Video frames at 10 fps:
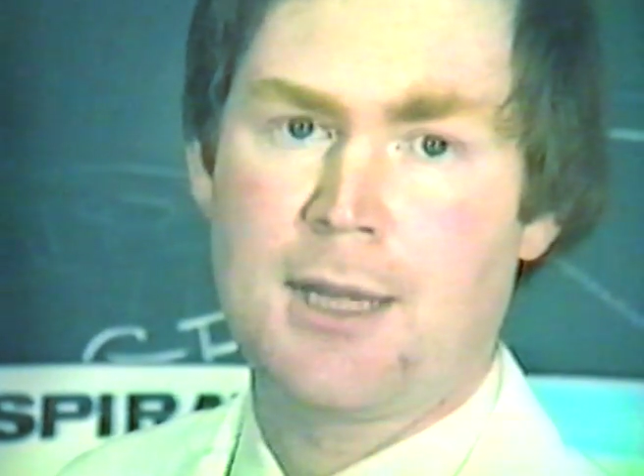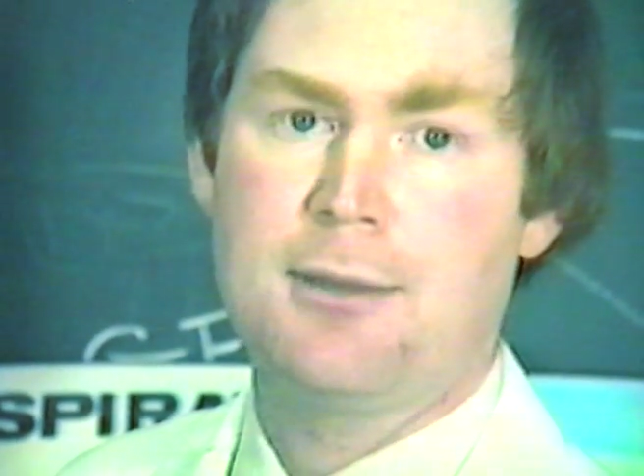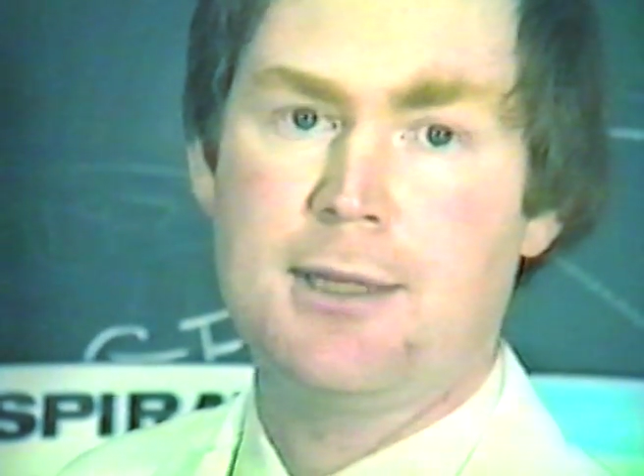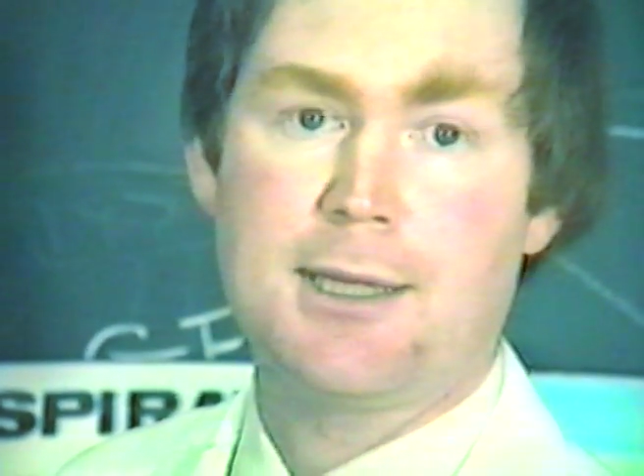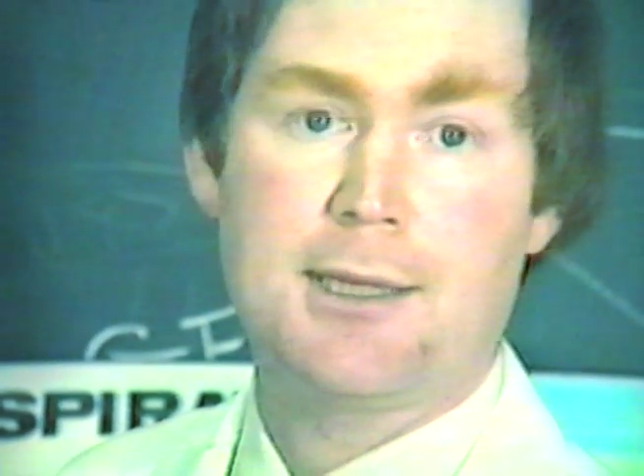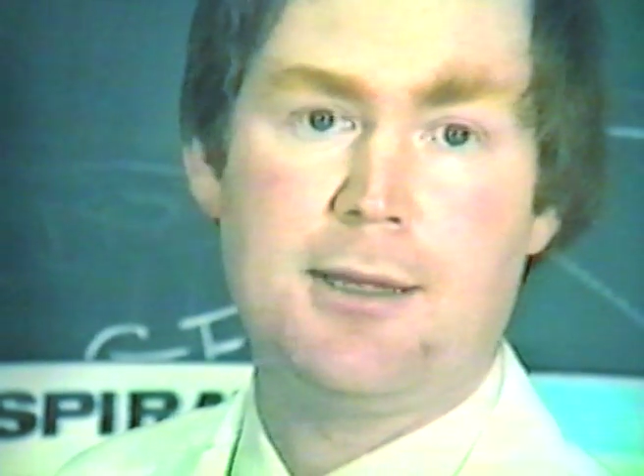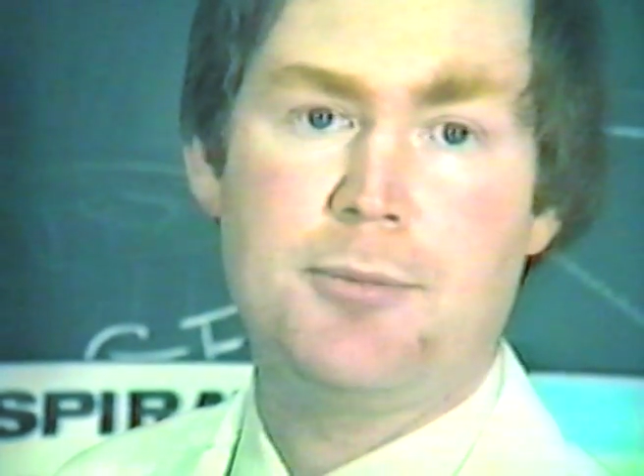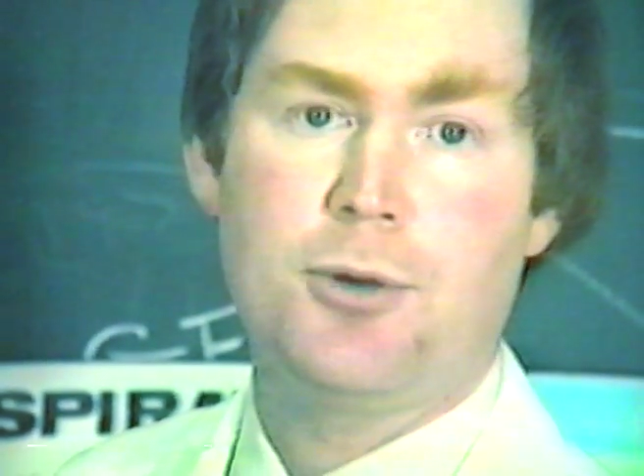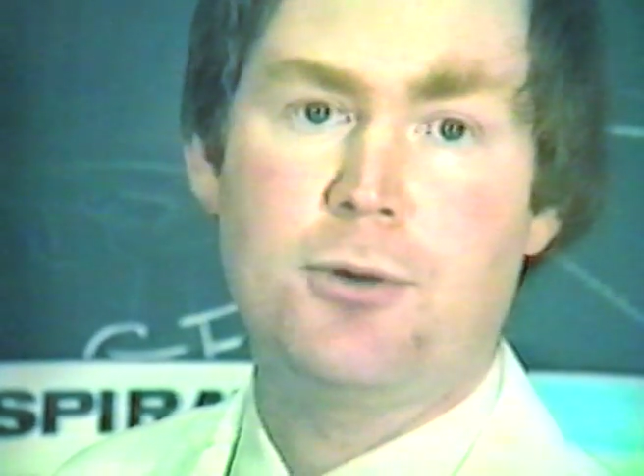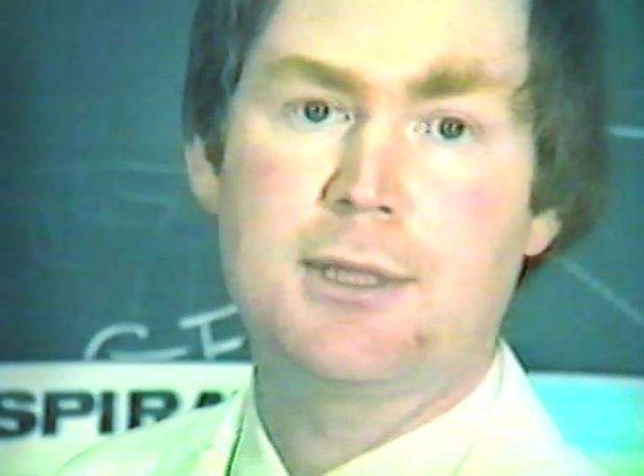This is the
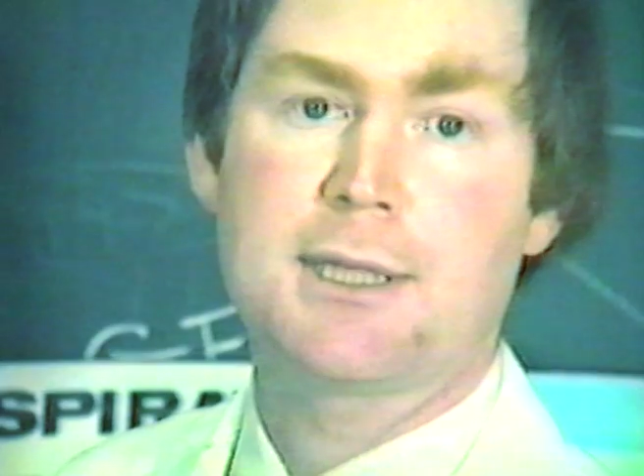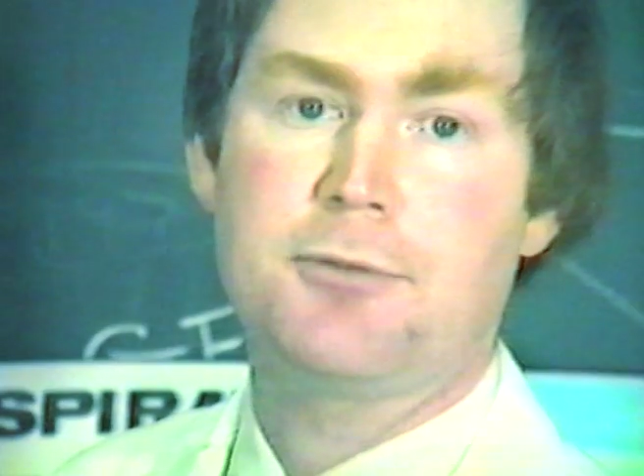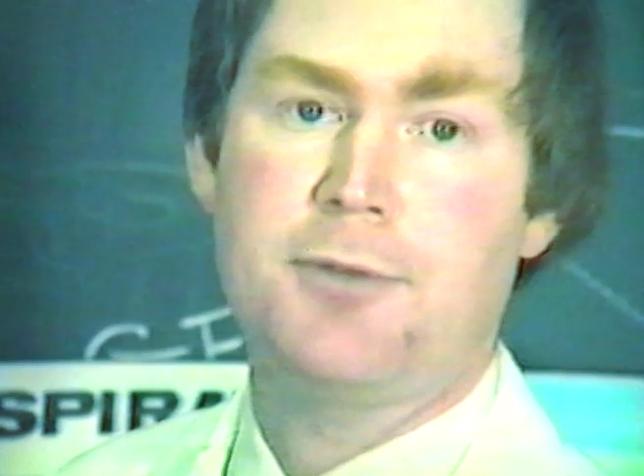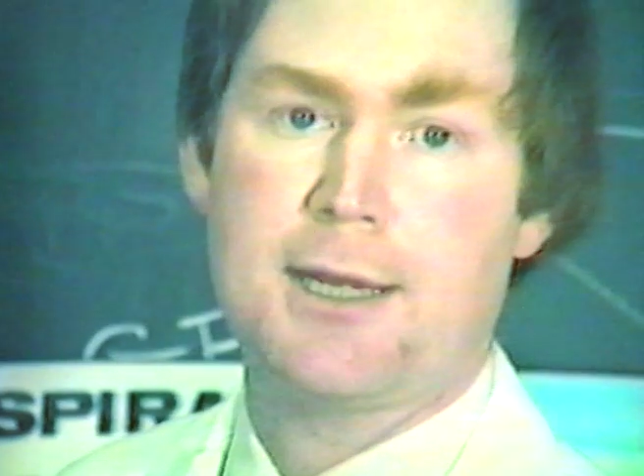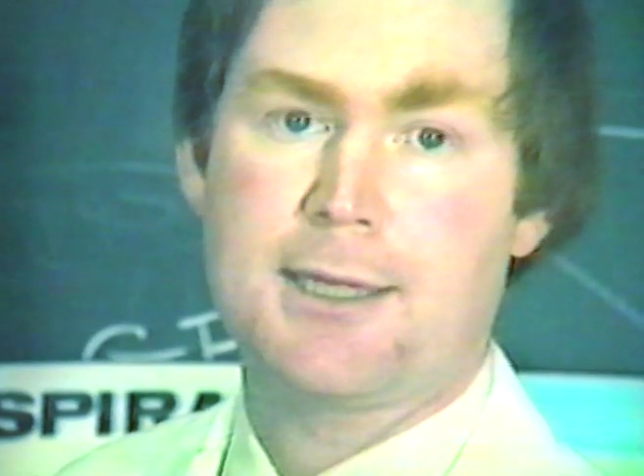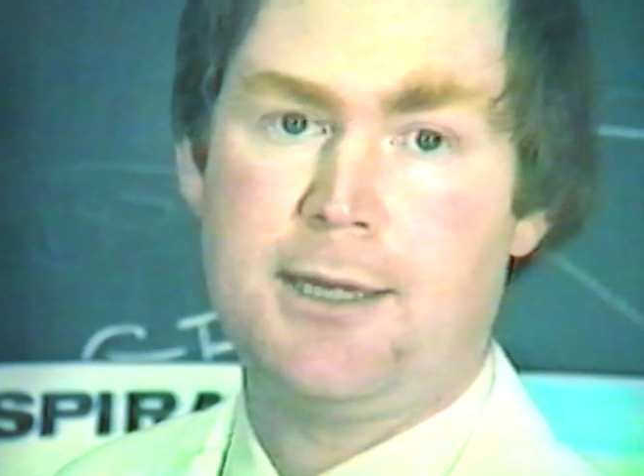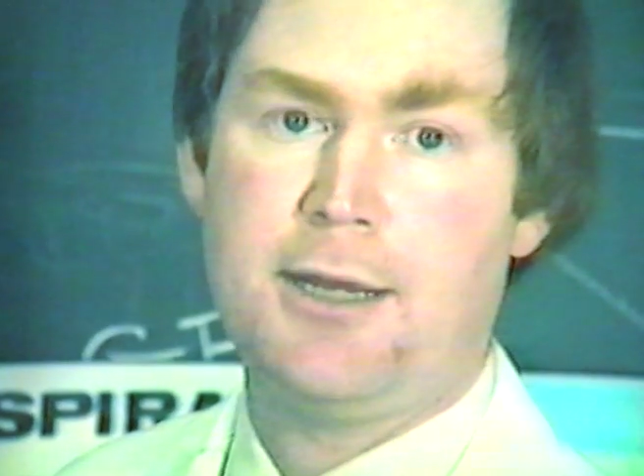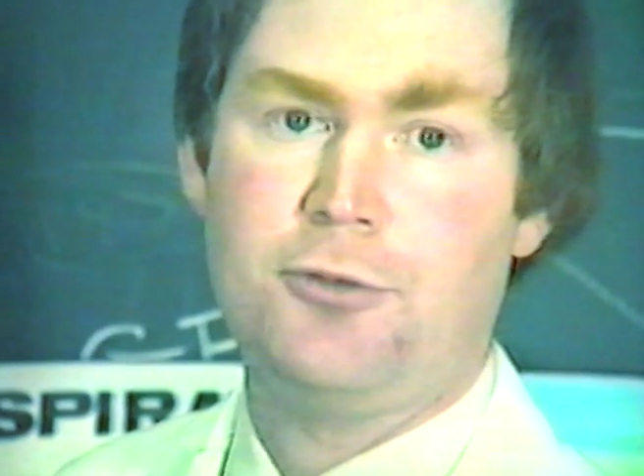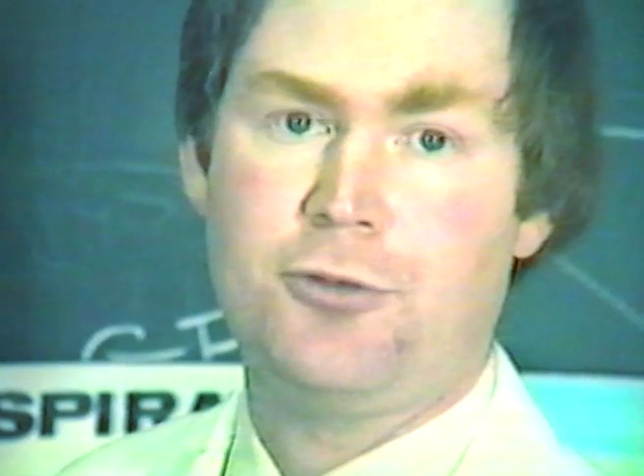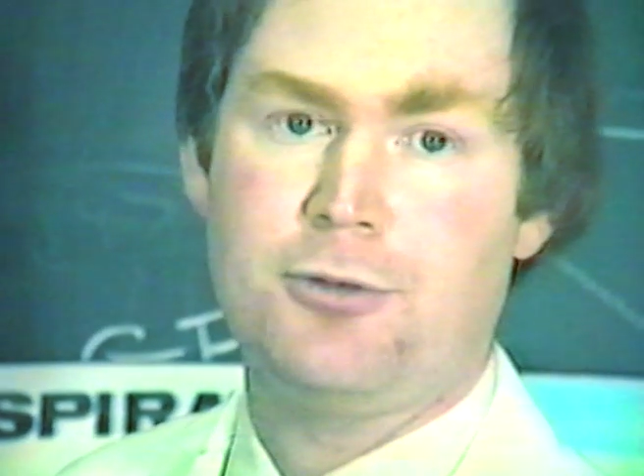importance of
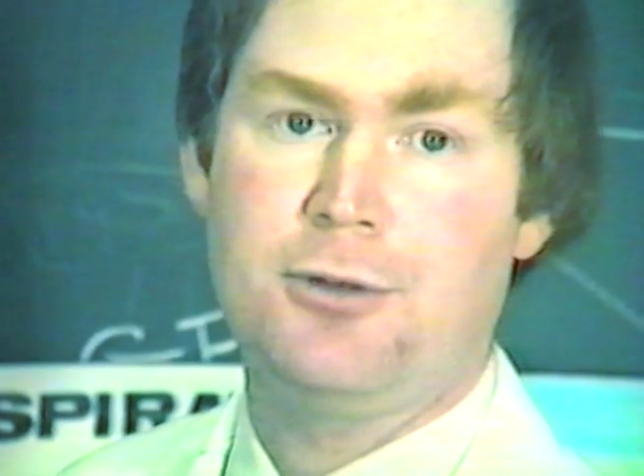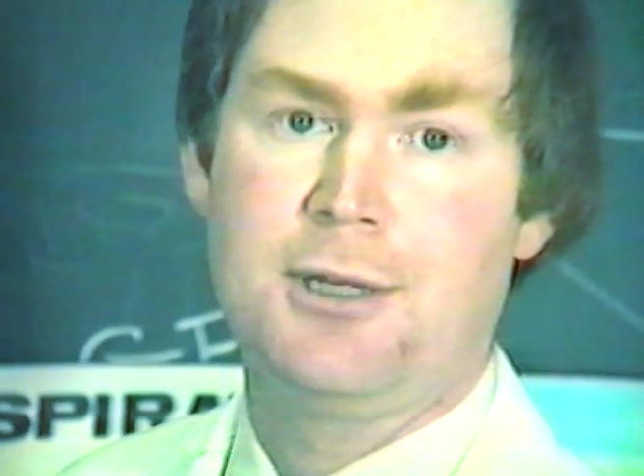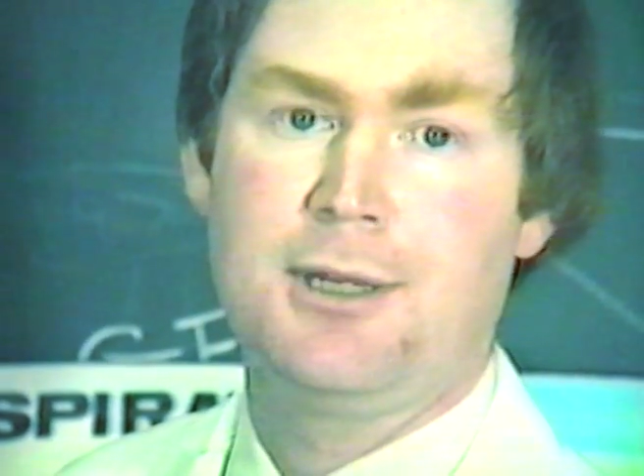vaccination,